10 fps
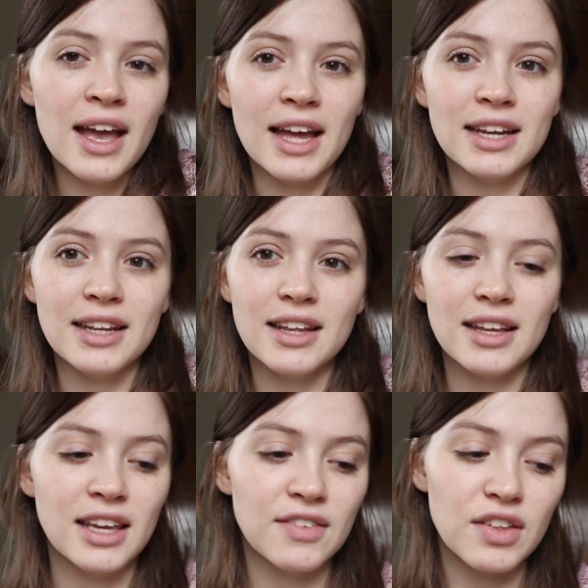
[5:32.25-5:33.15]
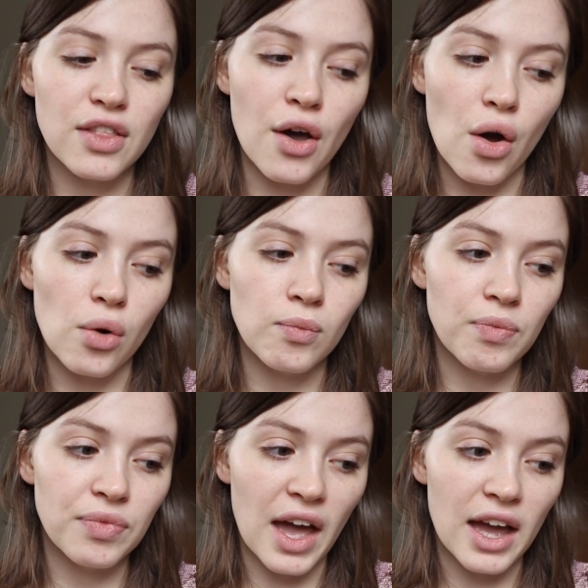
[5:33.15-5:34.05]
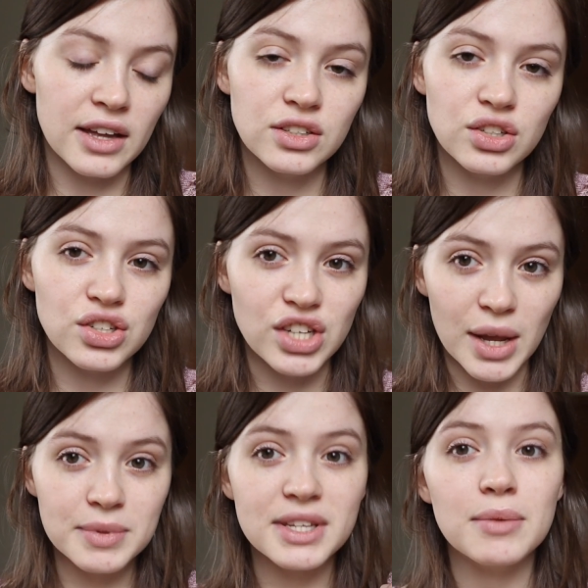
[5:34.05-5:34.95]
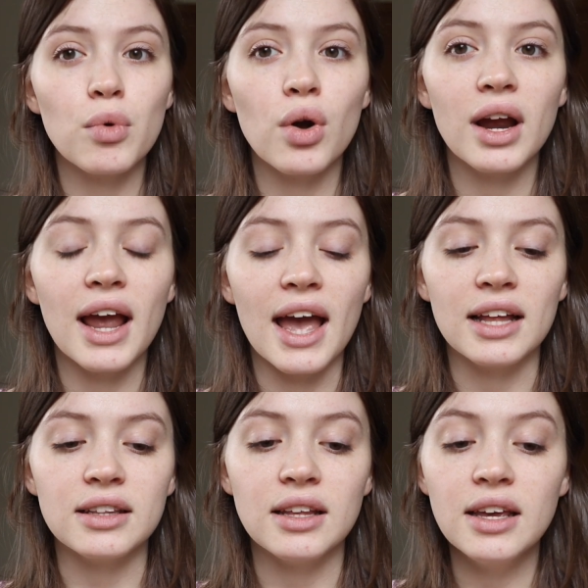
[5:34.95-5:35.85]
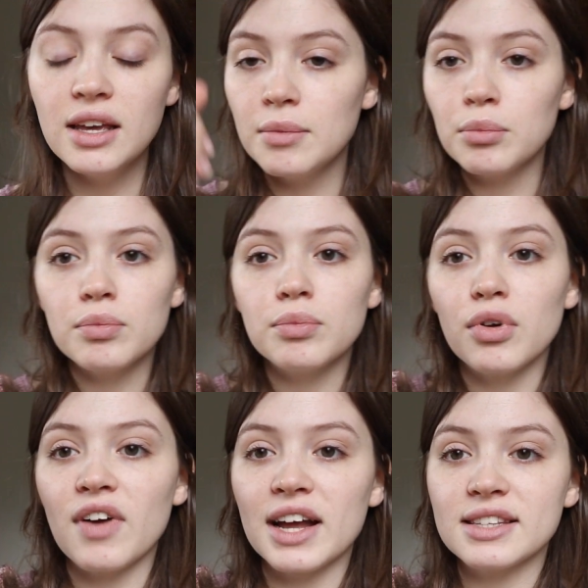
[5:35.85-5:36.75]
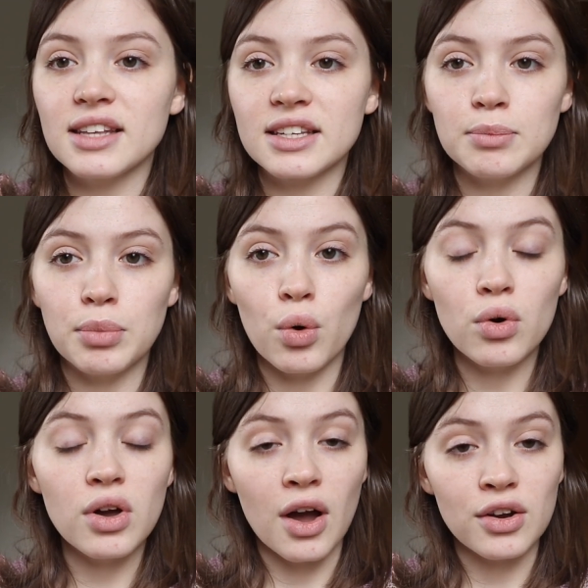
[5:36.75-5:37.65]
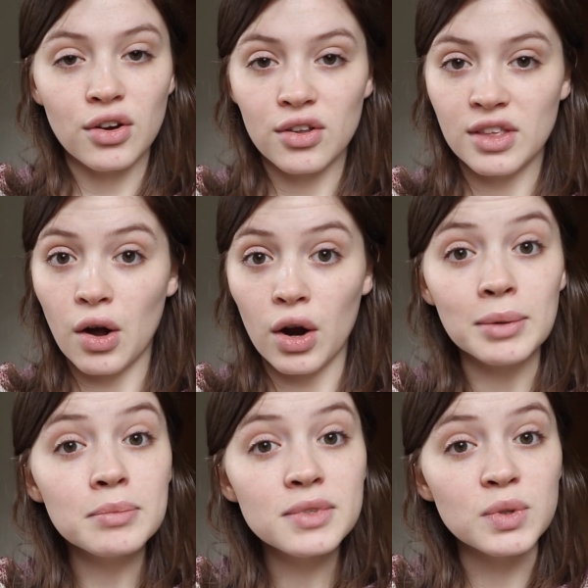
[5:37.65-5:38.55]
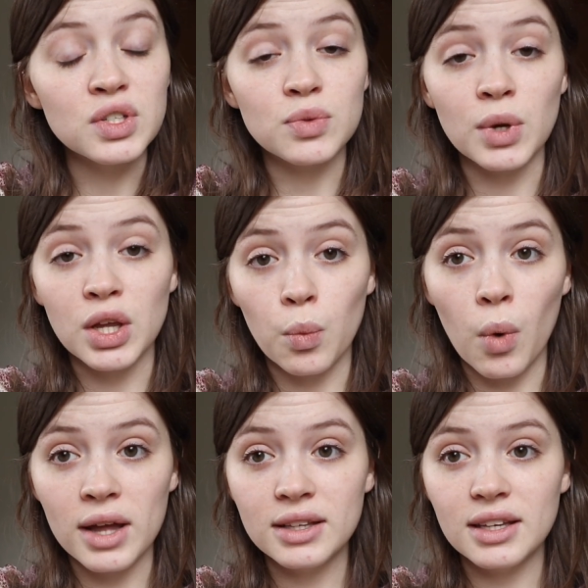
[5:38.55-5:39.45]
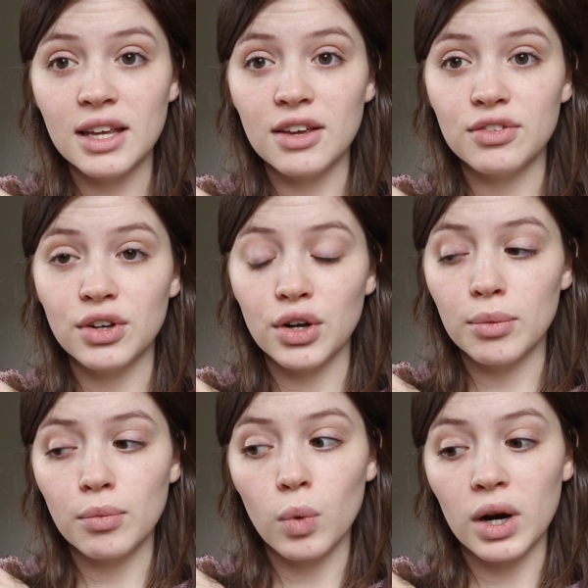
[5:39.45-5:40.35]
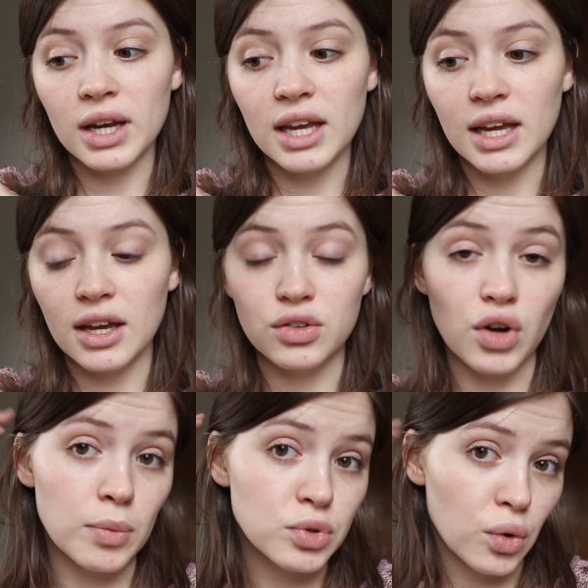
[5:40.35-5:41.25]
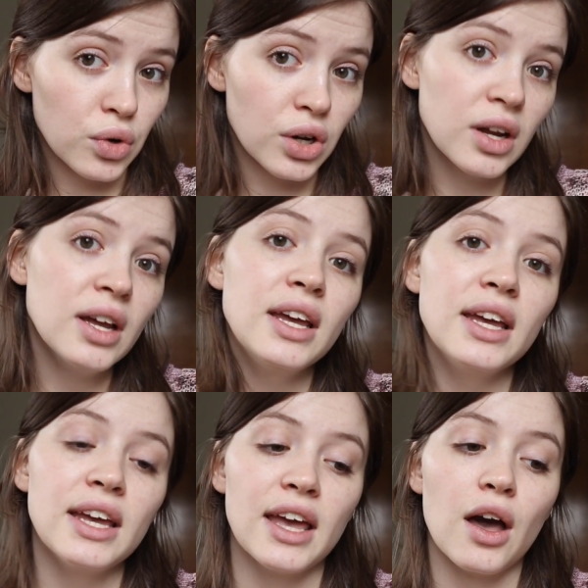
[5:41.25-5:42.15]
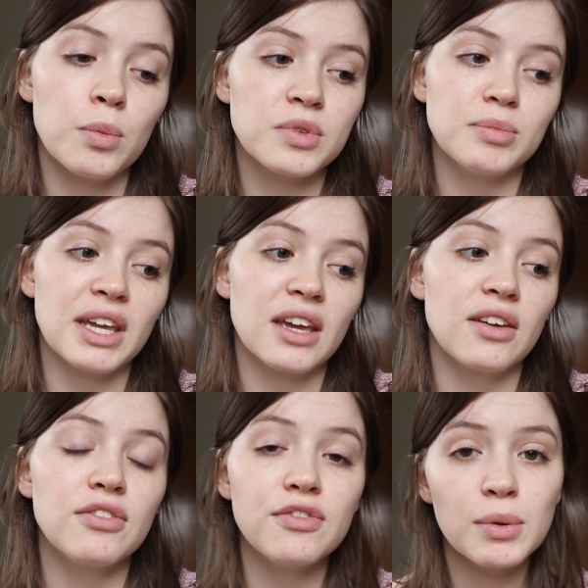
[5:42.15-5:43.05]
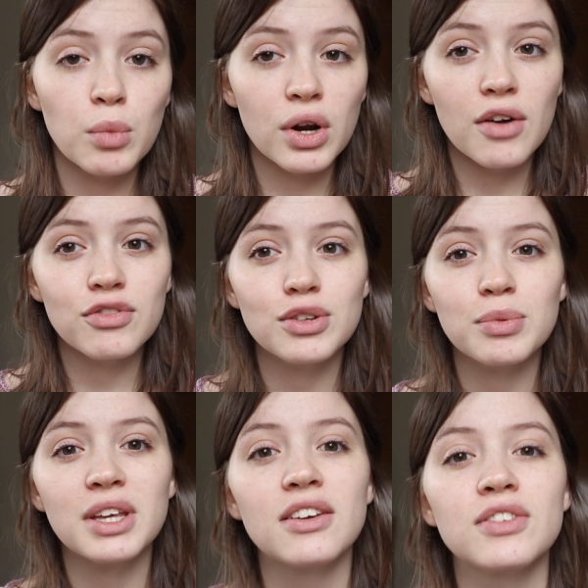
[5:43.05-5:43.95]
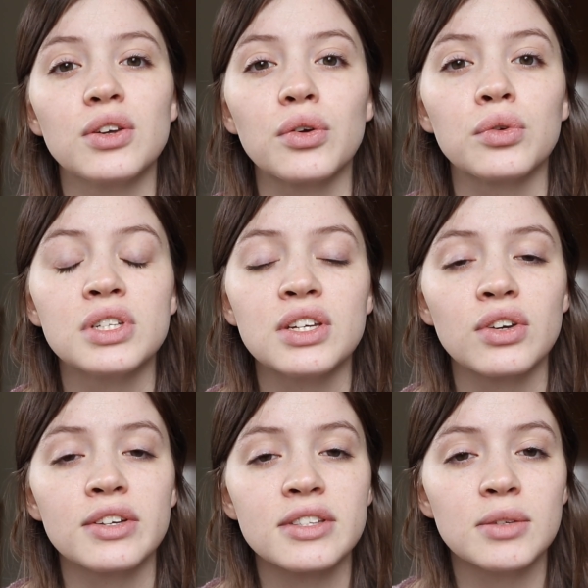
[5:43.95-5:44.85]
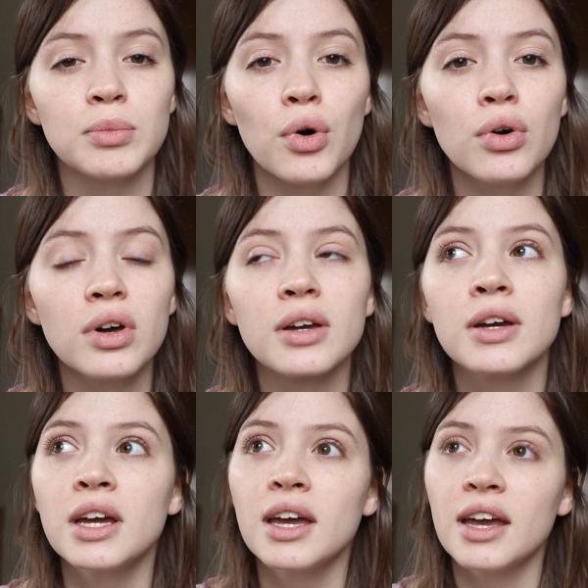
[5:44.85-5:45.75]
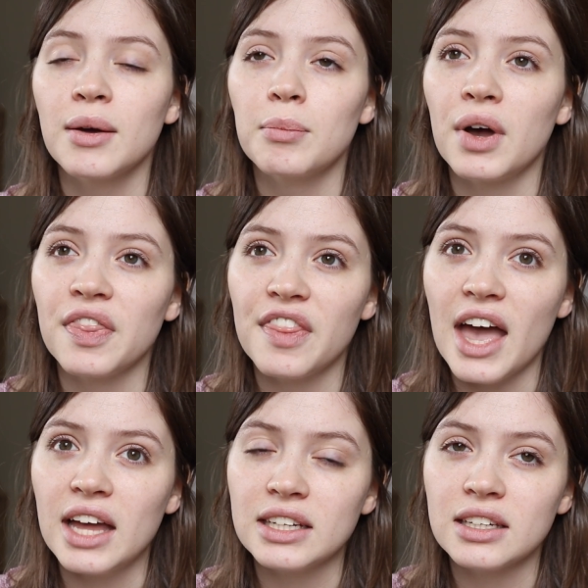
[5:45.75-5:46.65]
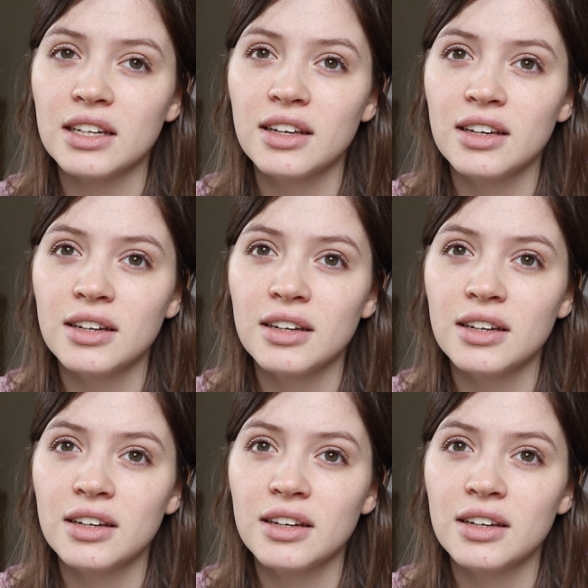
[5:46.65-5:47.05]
and even though that shapes it more and provides less bulk under the arms, which is what you want if you're working a drop shoulder, it helps make it fit more comfortably if you decrease the bulk. But then